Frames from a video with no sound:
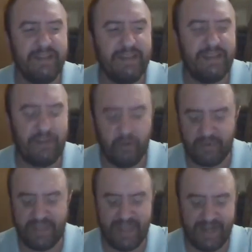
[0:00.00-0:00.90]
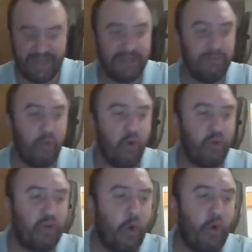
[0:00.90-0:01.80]
You don't get any
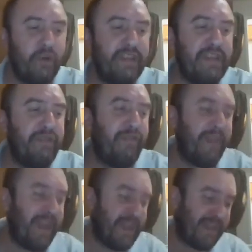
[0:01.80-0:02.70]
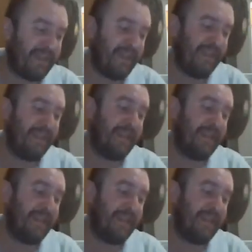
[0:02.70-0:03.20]
more corny fake than